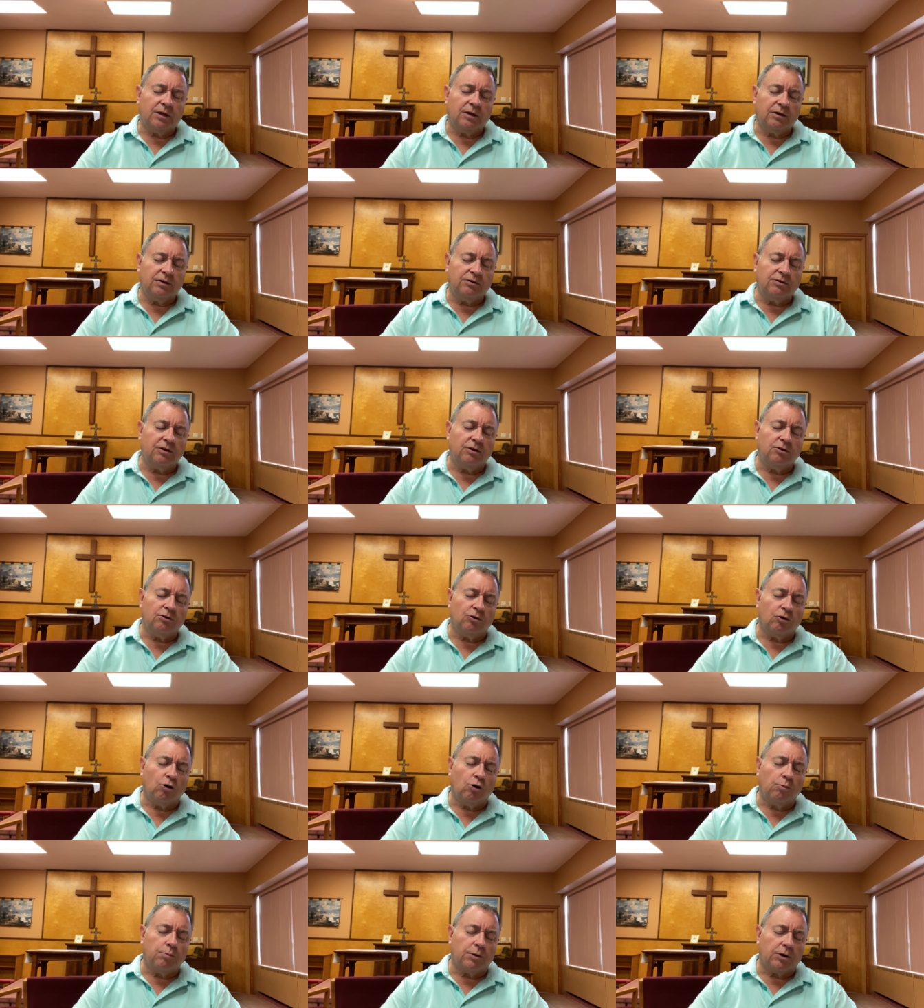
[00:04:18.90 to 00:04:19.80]
Continue to
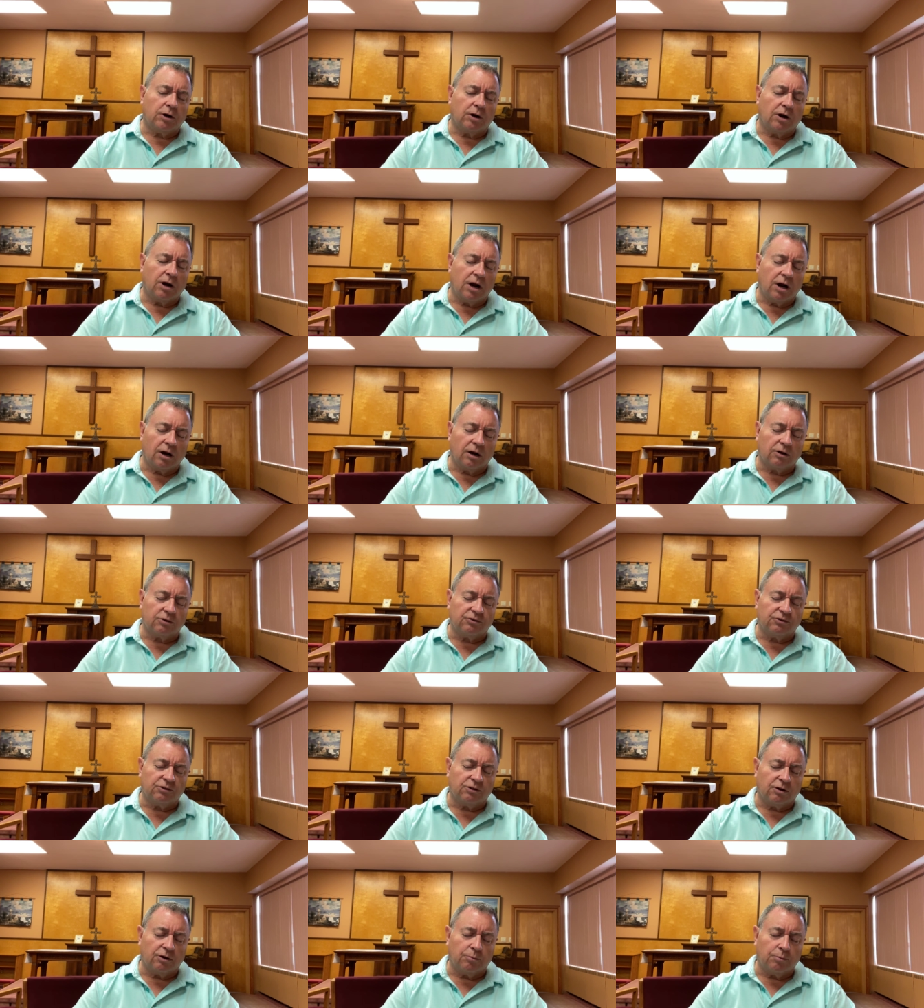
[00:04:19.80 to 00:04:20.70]
open our
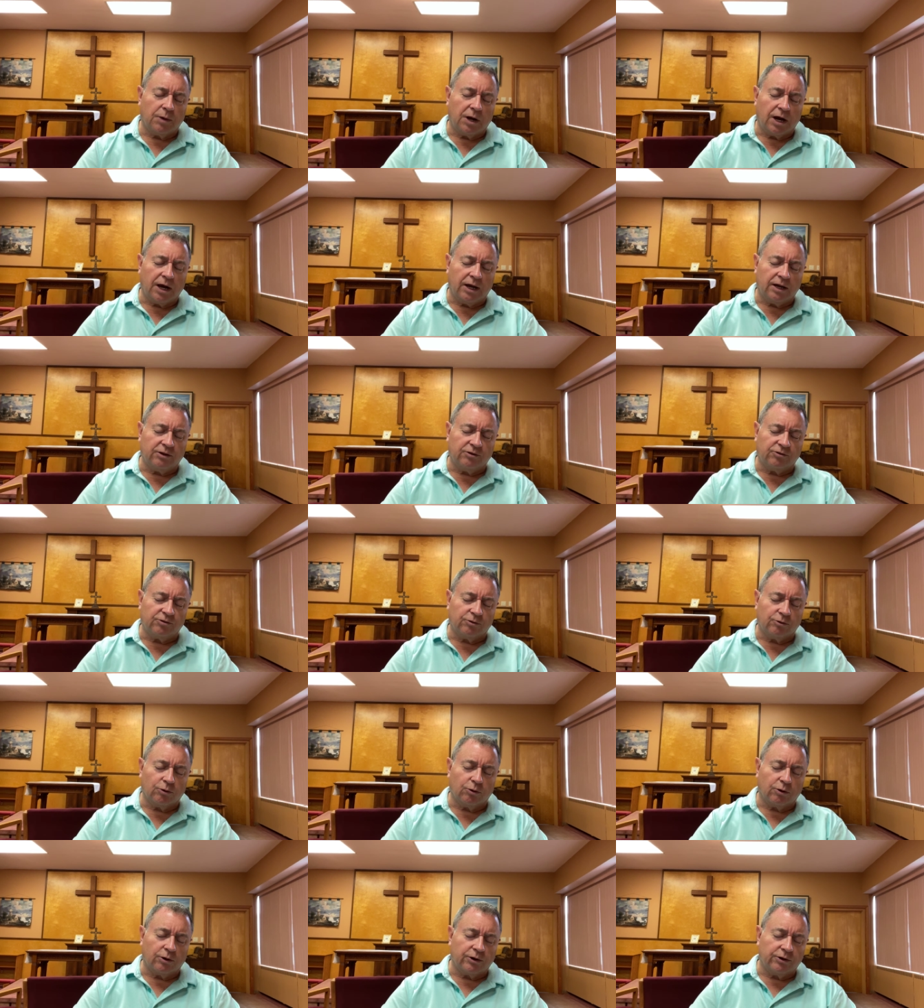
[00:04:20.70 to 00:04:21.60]
hearts and our minds,
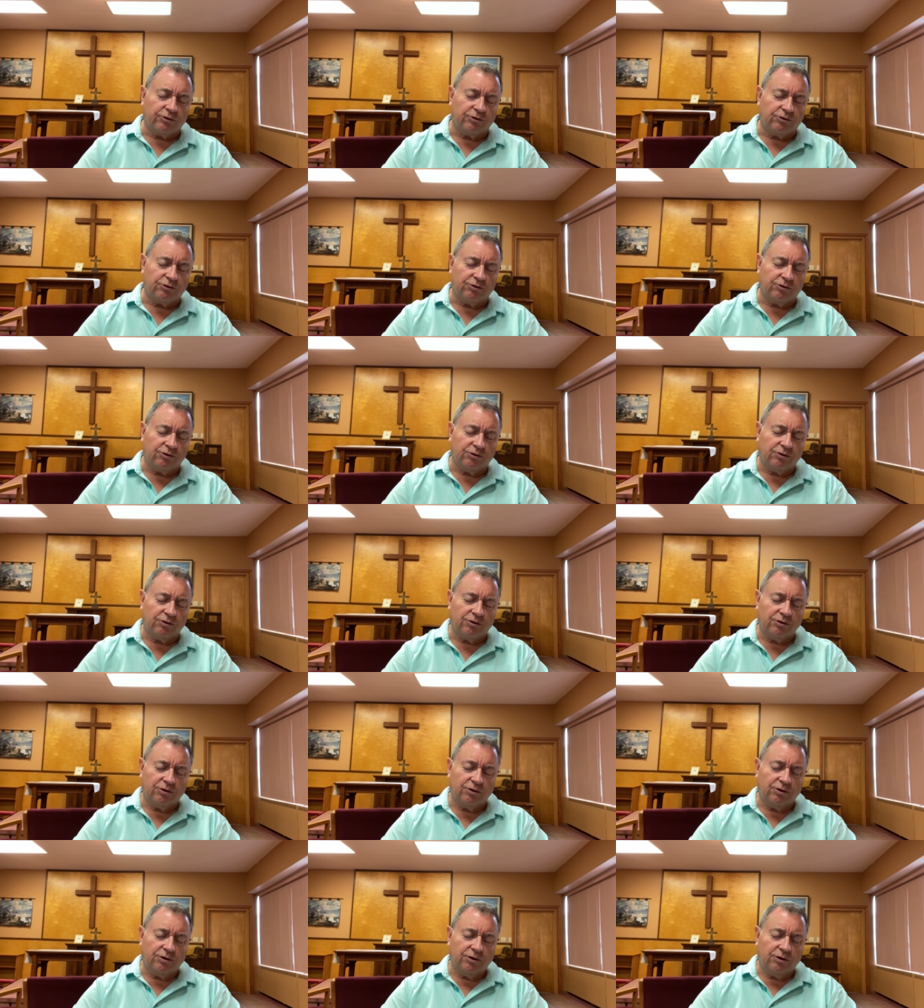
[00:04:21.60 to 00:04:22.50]
Lord, as
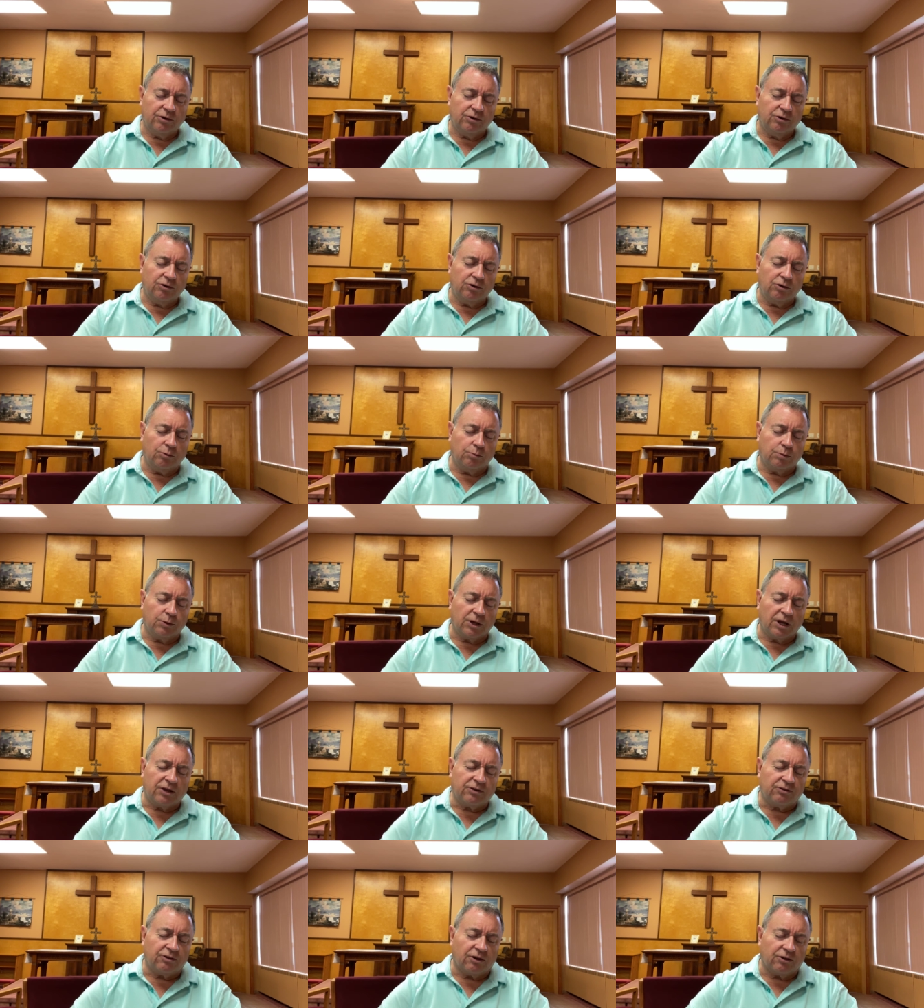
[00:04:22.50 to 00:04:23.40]
you
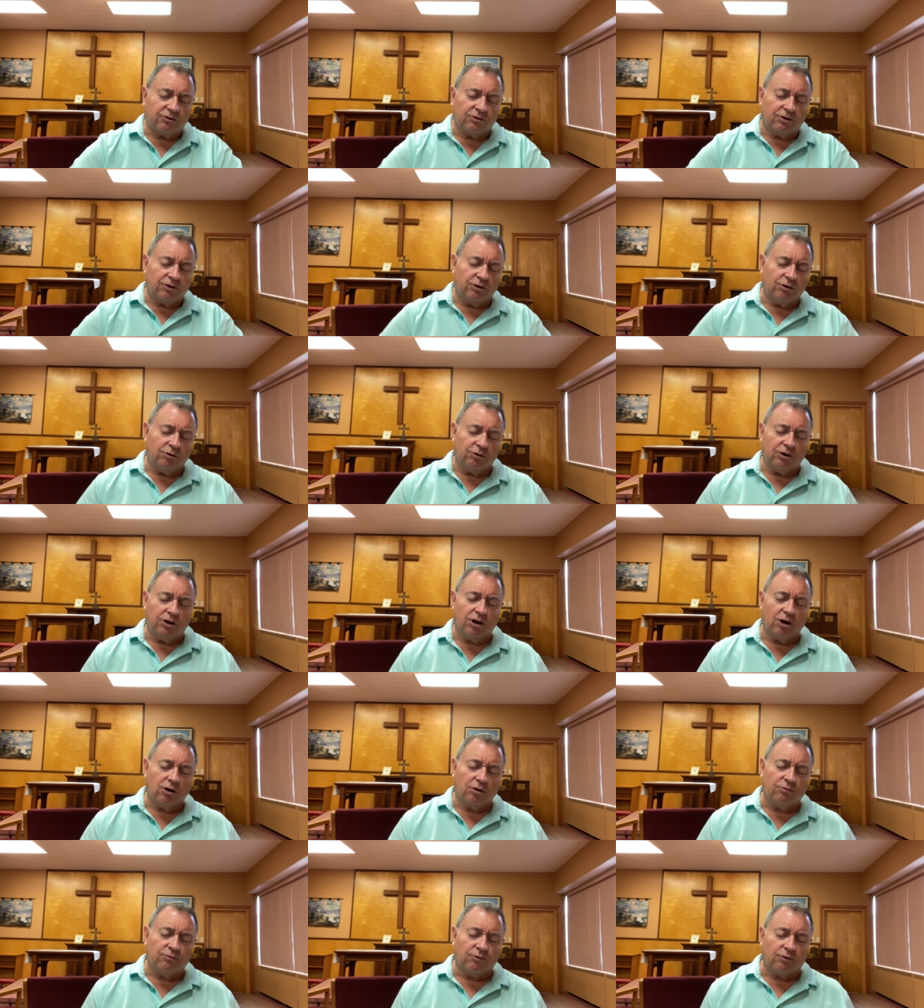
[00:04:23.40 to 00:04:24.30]
bless us and you
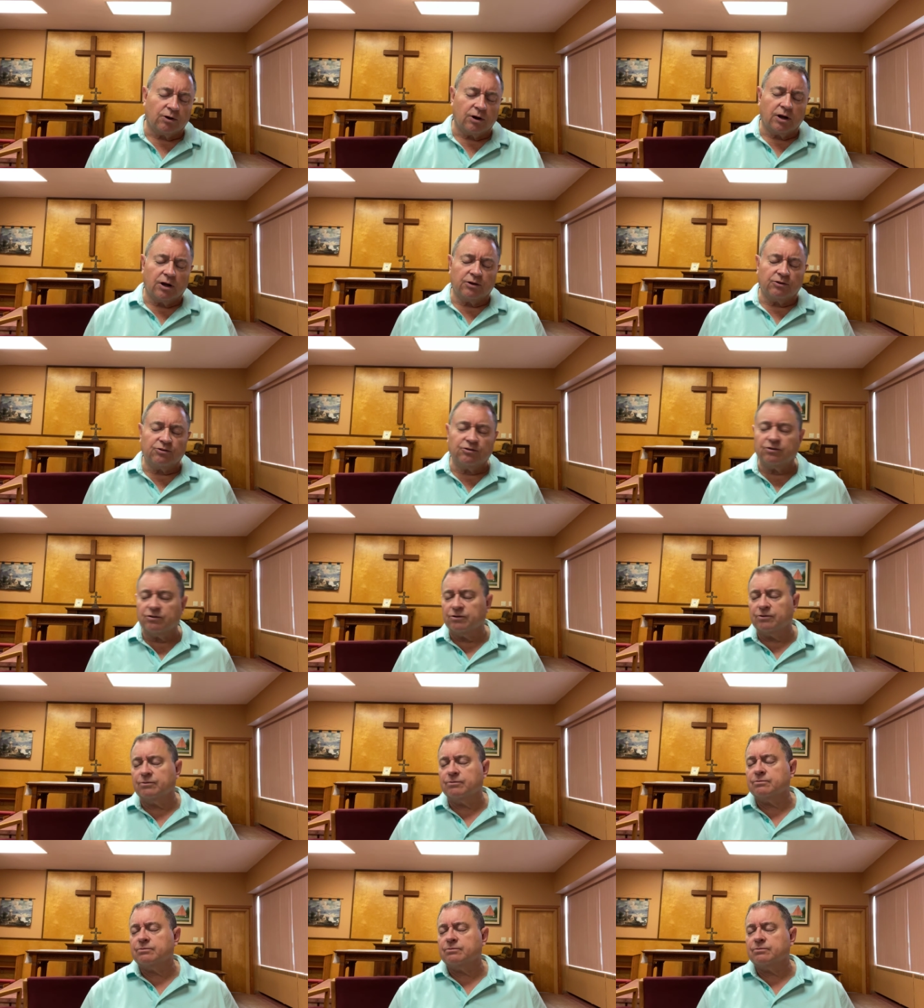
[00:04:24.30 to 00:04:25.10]
care for us.